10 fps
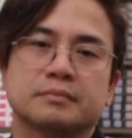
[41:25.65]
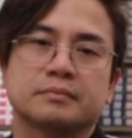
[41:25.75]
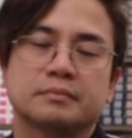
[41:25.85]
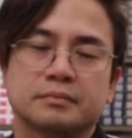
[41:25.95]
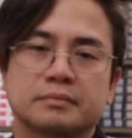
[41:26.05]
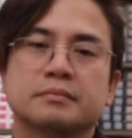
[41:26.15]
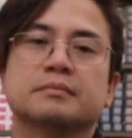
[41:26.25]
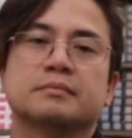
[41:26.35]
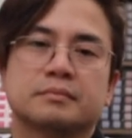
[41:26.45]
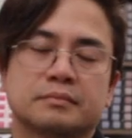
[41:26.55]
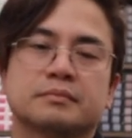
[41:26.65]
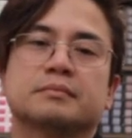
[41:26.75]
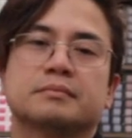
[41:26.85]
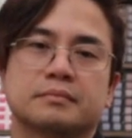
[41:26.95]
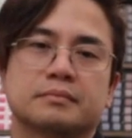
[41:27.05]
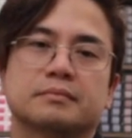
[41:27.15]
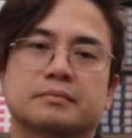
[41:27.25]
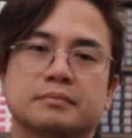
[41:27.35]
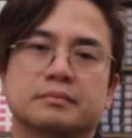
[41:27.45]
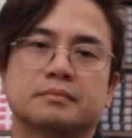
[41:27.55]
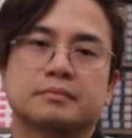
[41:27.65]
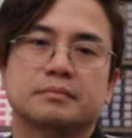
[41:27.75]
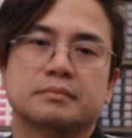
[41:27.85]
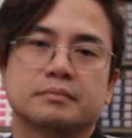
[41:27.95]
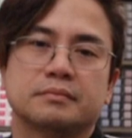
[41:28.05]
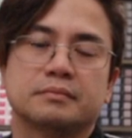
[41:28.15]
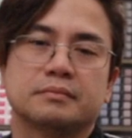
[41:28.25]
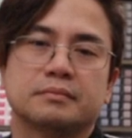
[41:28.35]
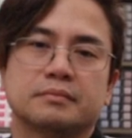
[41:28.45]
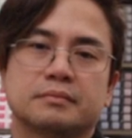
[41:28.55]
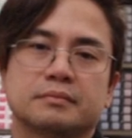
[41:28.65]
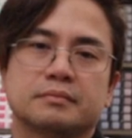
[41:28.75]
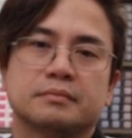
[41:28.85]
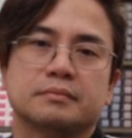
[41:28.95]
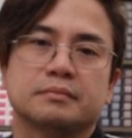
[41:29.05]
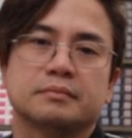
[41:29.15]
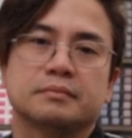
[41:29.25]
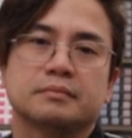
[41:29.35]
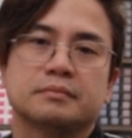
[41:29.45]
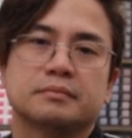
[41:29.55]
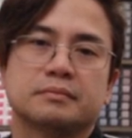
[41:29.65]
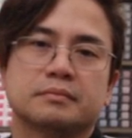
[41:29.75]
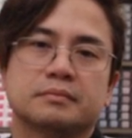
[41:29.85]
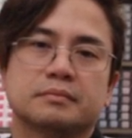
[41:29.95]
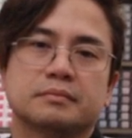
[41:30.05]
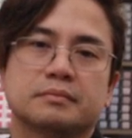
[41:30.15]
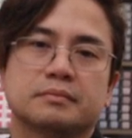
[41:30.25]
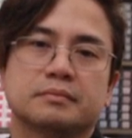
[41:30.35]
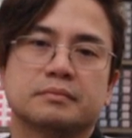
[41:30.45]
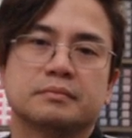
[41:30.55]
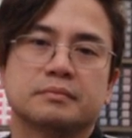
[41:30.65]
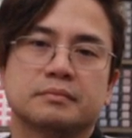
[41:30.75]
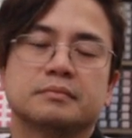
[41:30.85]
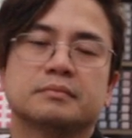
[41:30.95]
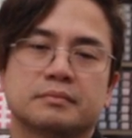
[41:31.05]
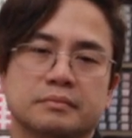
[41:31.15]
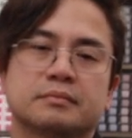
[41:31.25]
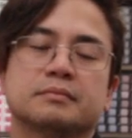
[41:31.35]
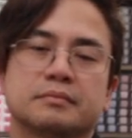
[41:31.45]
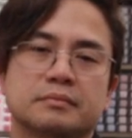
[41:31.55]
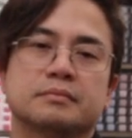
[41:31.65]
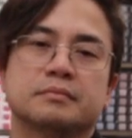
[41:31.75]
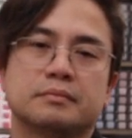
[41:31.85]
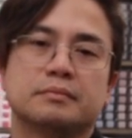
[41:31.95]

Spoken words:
No words are spoken by the person on screen.